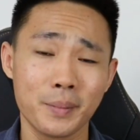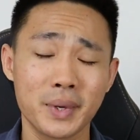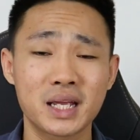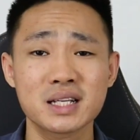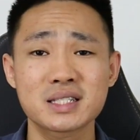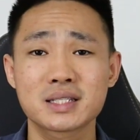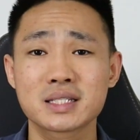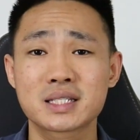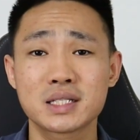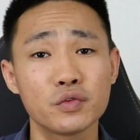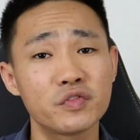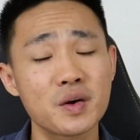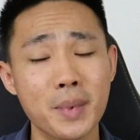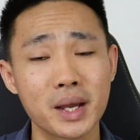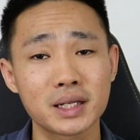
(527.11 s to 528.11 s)
Because the
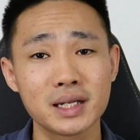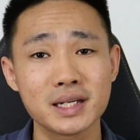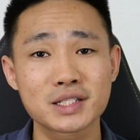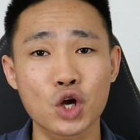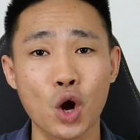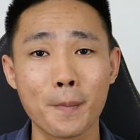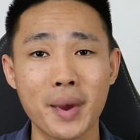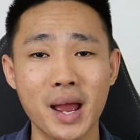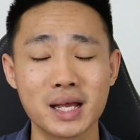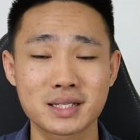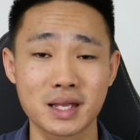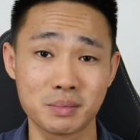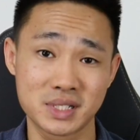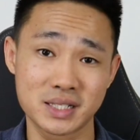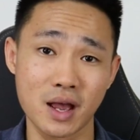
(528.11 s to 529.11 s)
silver medalists compare
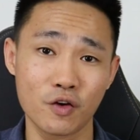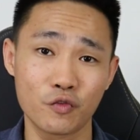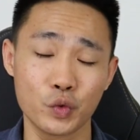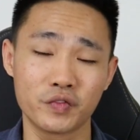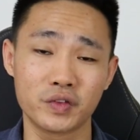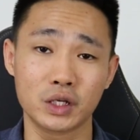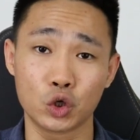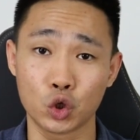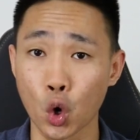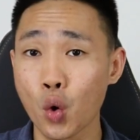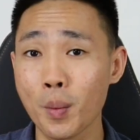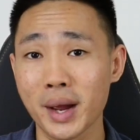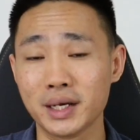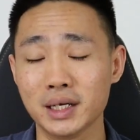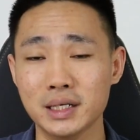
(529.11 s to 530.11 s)
themselves with the
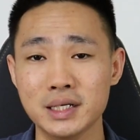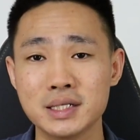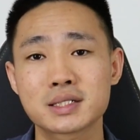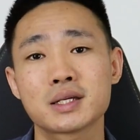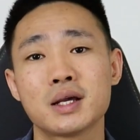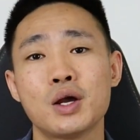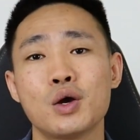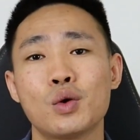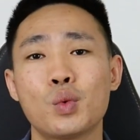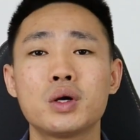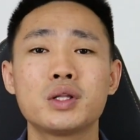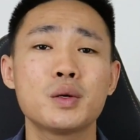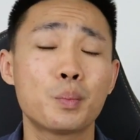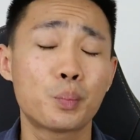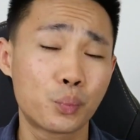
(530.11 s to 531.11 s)
gold medalists,
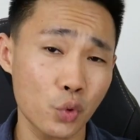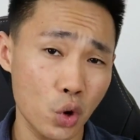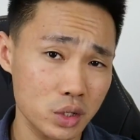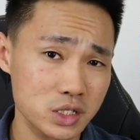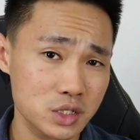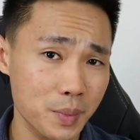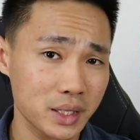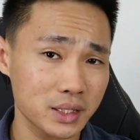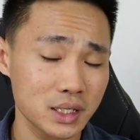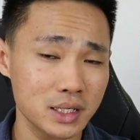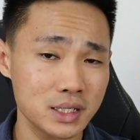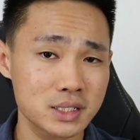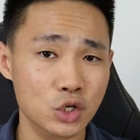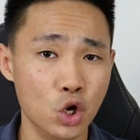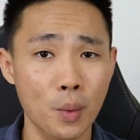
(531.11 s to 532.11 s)
while the bronze
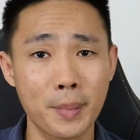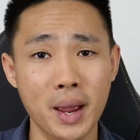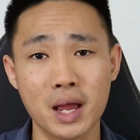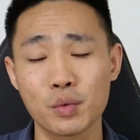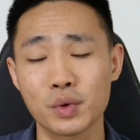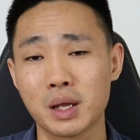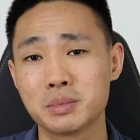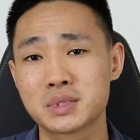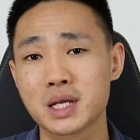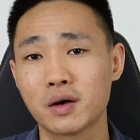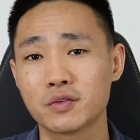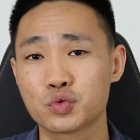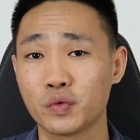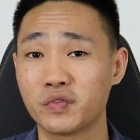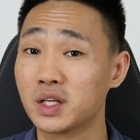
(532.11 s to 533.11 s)
medalists compare
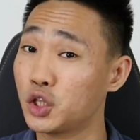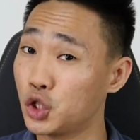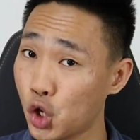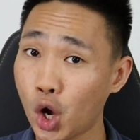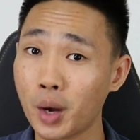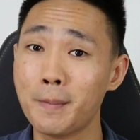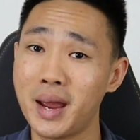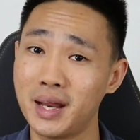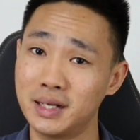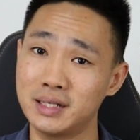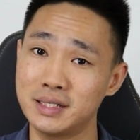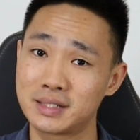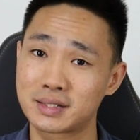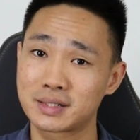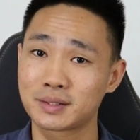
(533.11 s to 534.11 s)
themselves with the
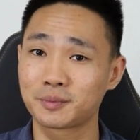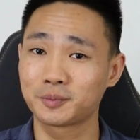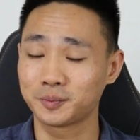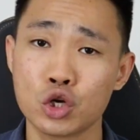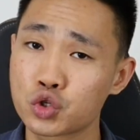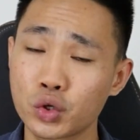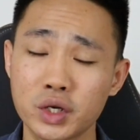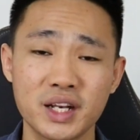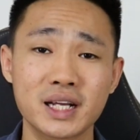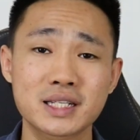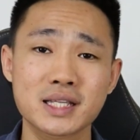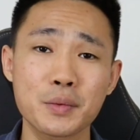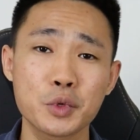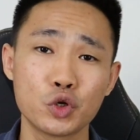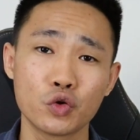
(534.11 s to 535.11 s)
non-medalists. So the
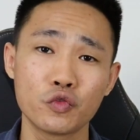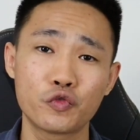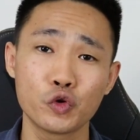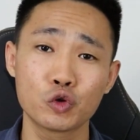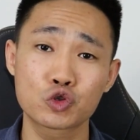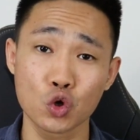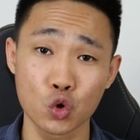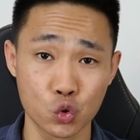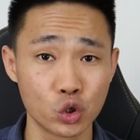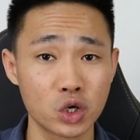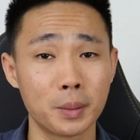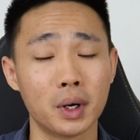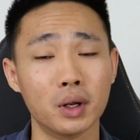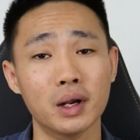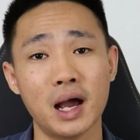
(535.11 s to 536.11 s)
next time you don't feel so
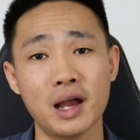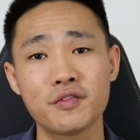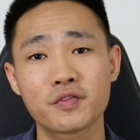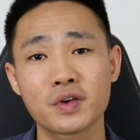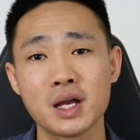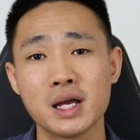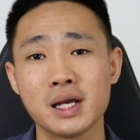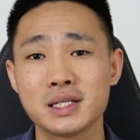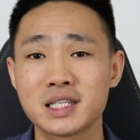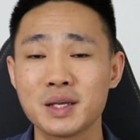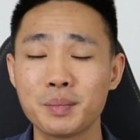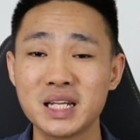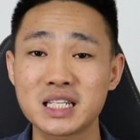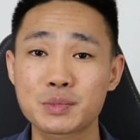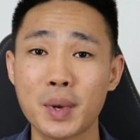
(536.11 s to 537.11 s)
good about life,
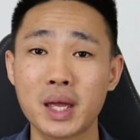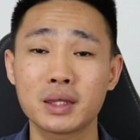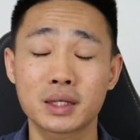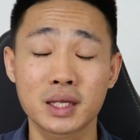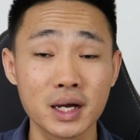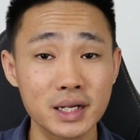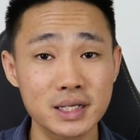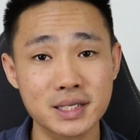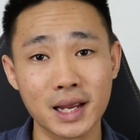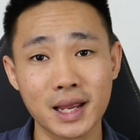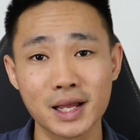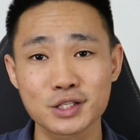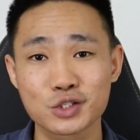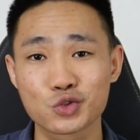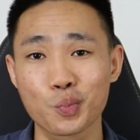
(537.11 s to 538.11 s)
simply spend 30
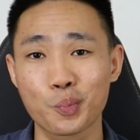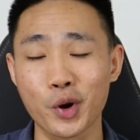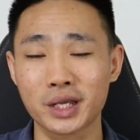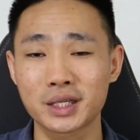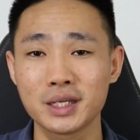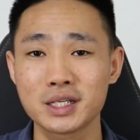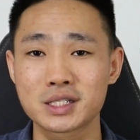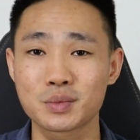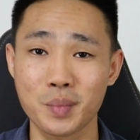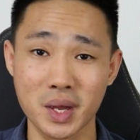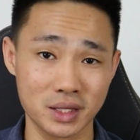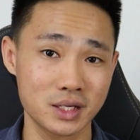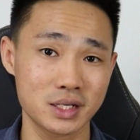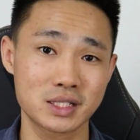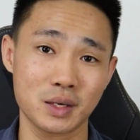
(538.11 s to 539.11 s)
seconds to practice
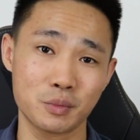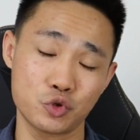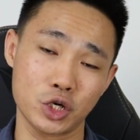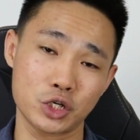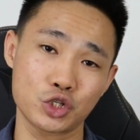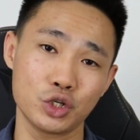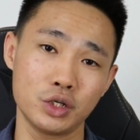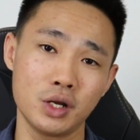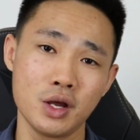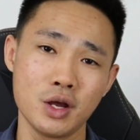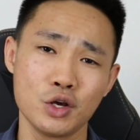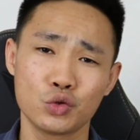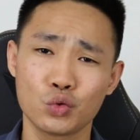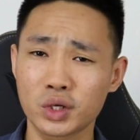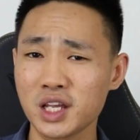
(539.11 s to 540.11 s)
mental subtraction
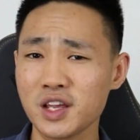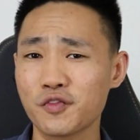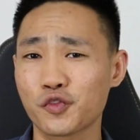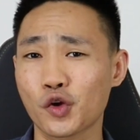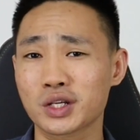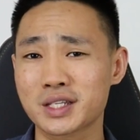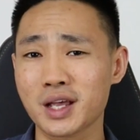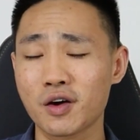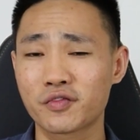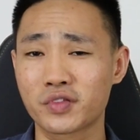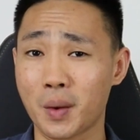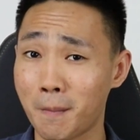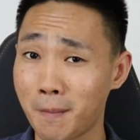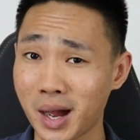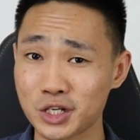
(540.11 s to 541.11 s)
to give yourself
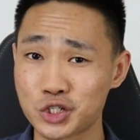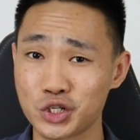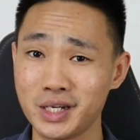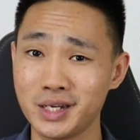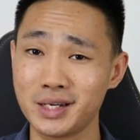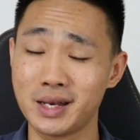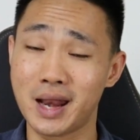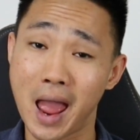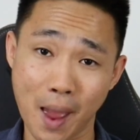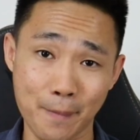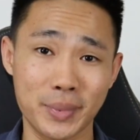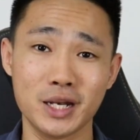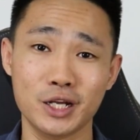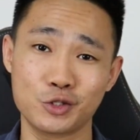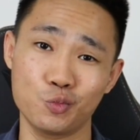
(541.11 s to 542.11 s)
the much needed
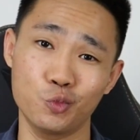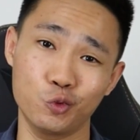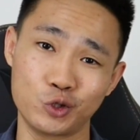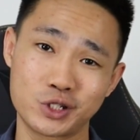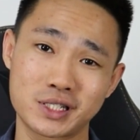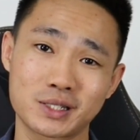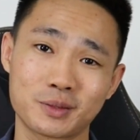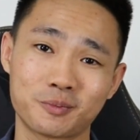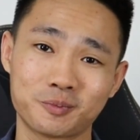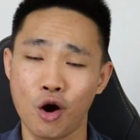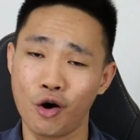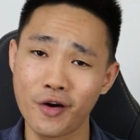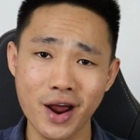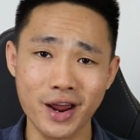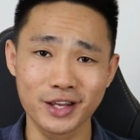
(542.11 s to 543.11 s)
happiness boost.
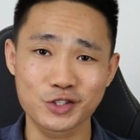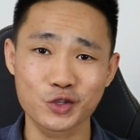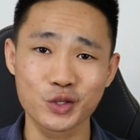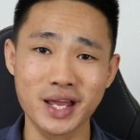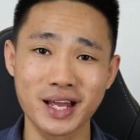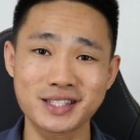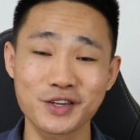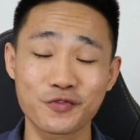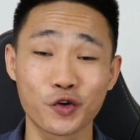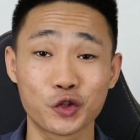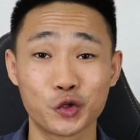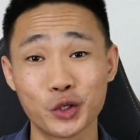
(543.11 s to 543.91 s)
Alright, so that's it for